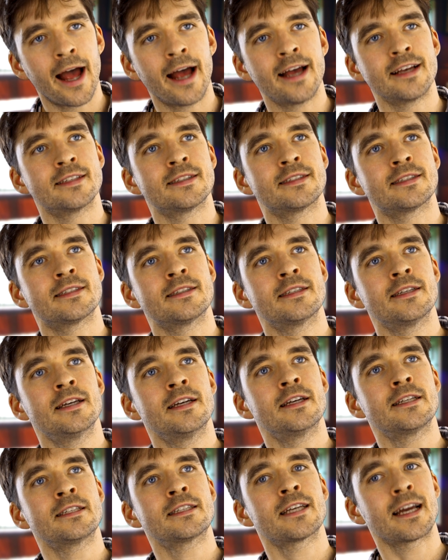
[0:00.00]
as
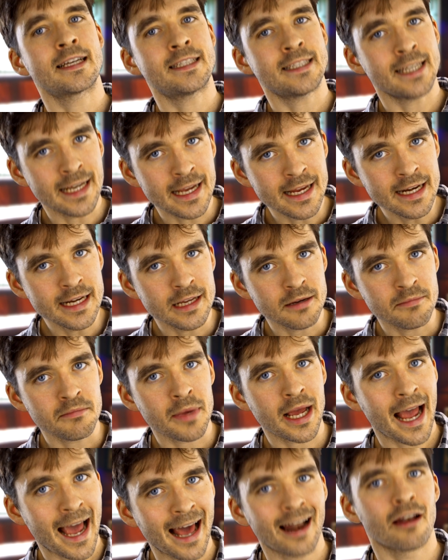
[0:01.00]

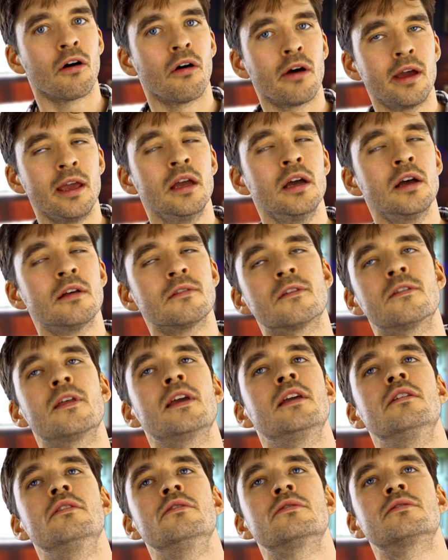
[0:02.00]
titanium alloy that
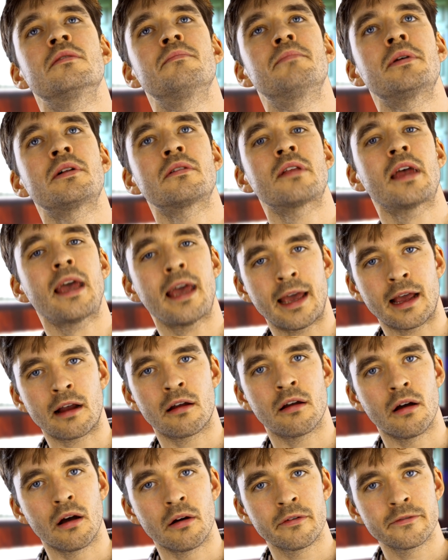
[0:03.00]
they use to build
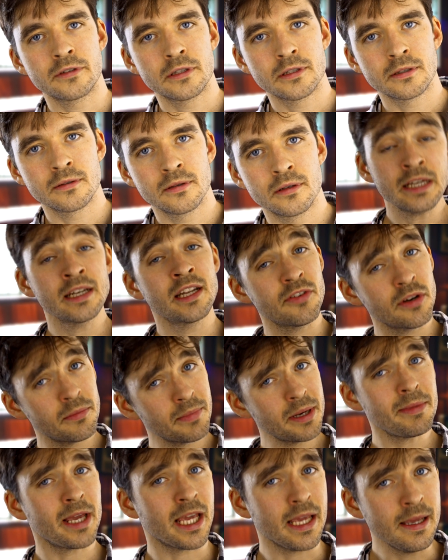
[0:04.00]
aircrafts. Now, if it
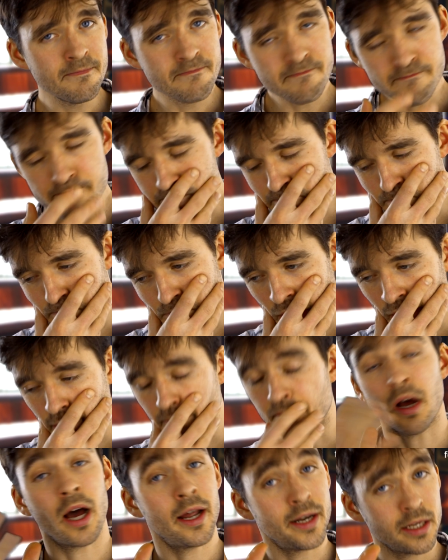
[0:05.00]
had been me,
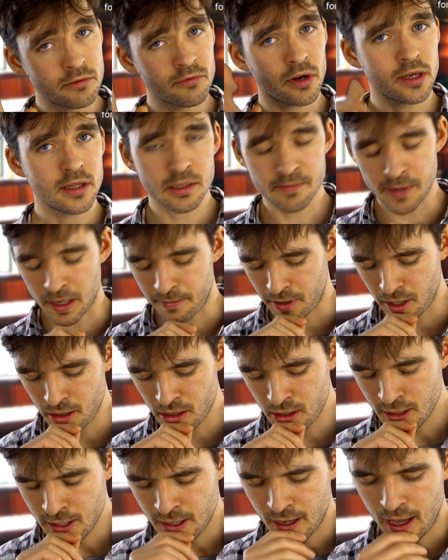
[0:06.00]
and I didn't write this
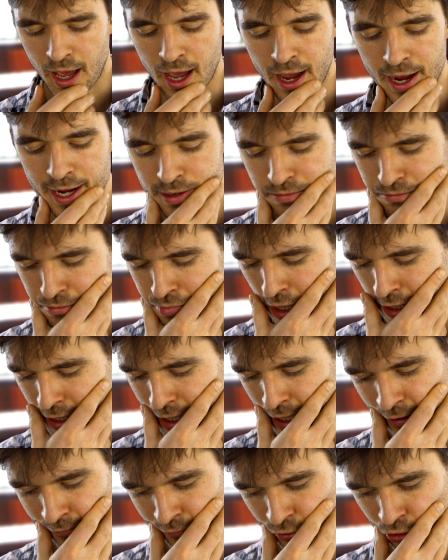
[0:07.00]
paper, I
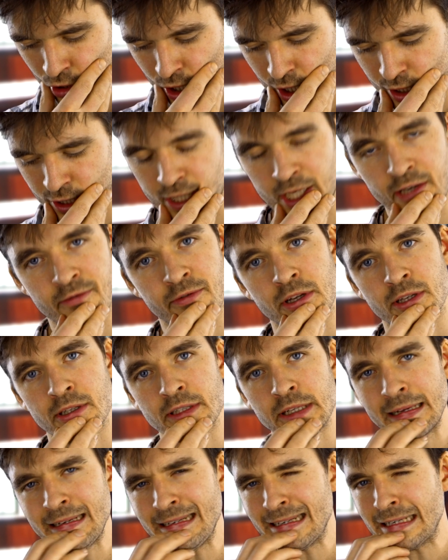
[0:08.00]
might have tried to give it a
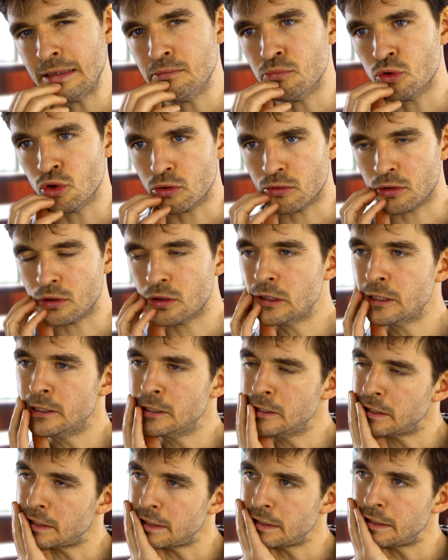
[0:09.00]
slightly more
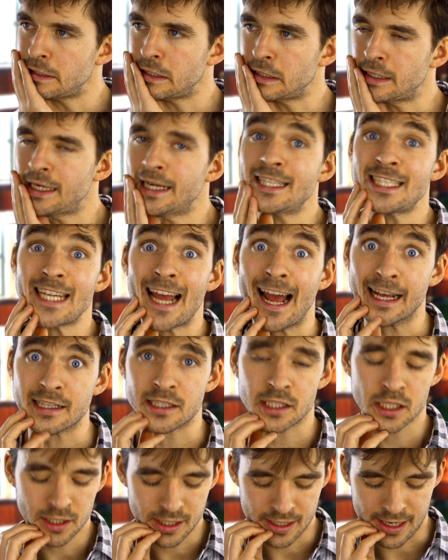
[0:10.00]

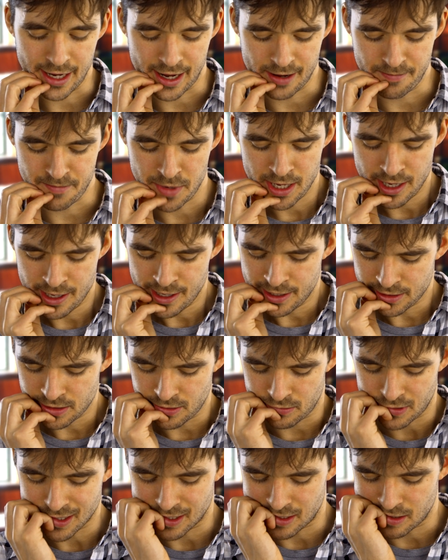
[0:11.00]
jazz name.
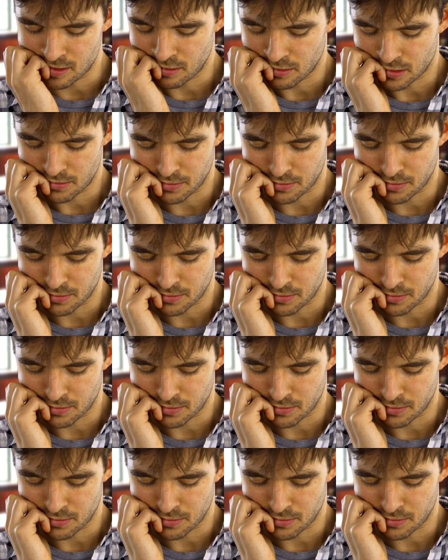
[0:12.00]
So, I don't know,